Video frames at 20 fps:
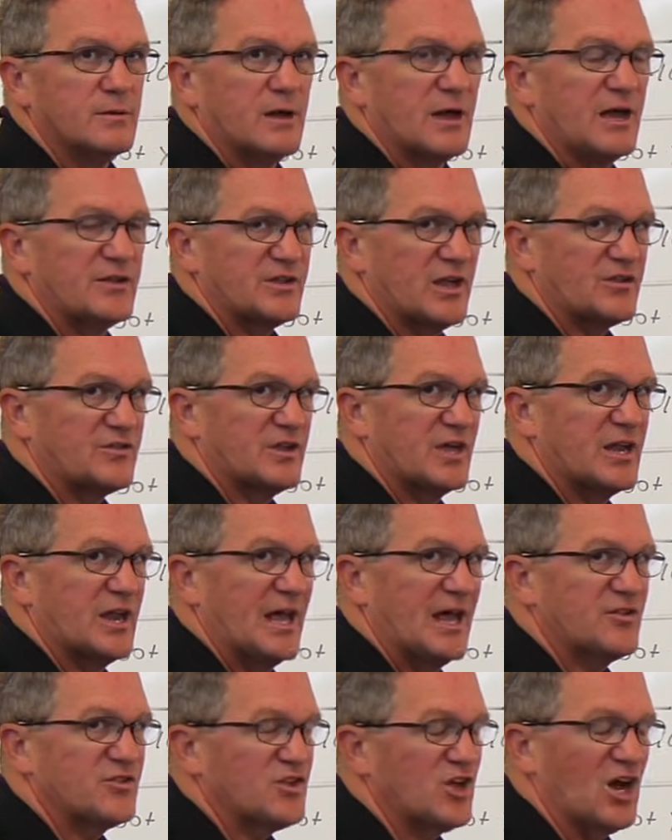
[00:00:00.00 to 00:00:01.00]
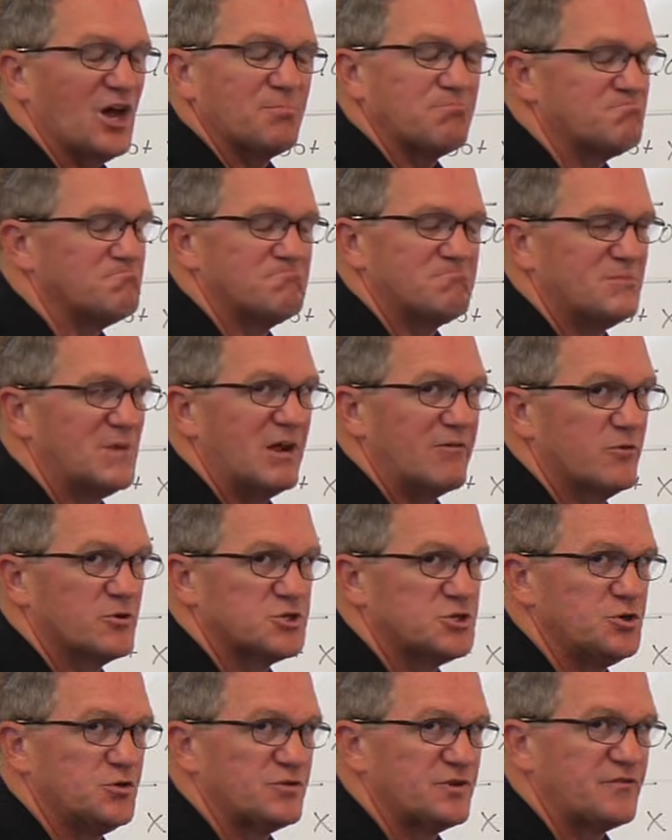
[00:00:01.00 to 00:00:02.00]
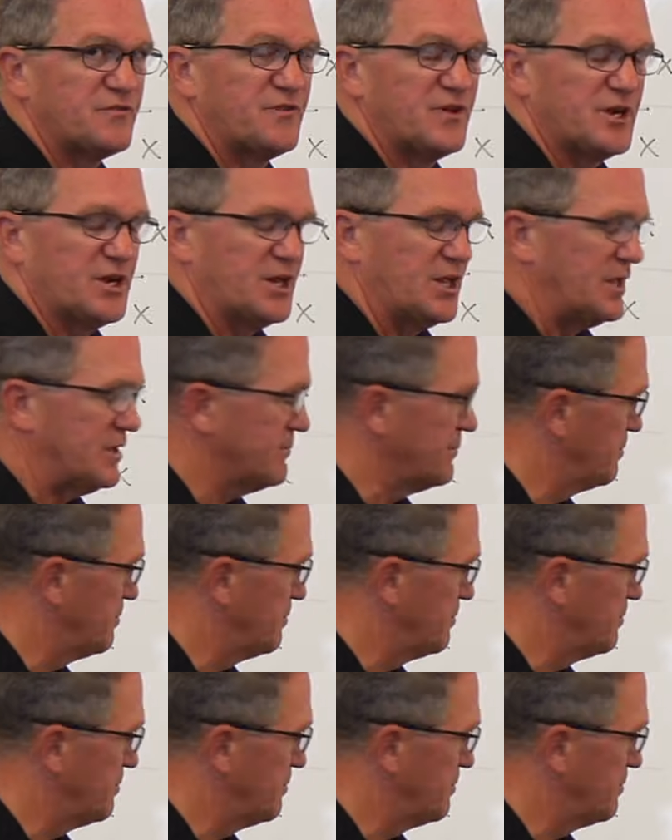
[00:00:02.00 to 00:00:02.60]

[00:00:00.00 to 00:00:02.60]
As I said last time, never choose infinity.